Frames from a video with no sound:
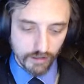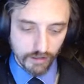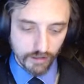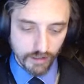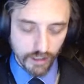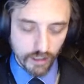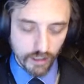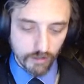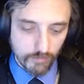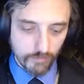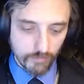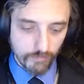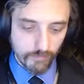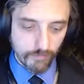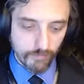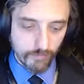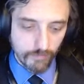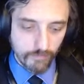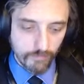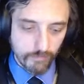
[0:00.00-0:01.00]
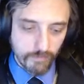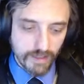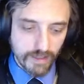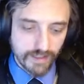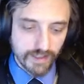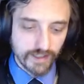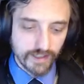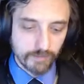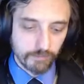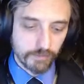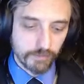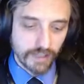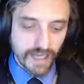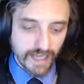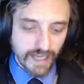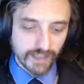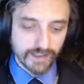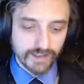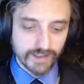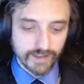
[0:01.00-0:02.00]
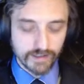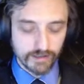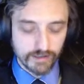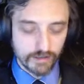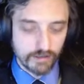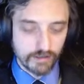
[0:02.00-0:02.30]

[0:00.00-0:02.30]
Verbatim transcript: you know Mrs. Black's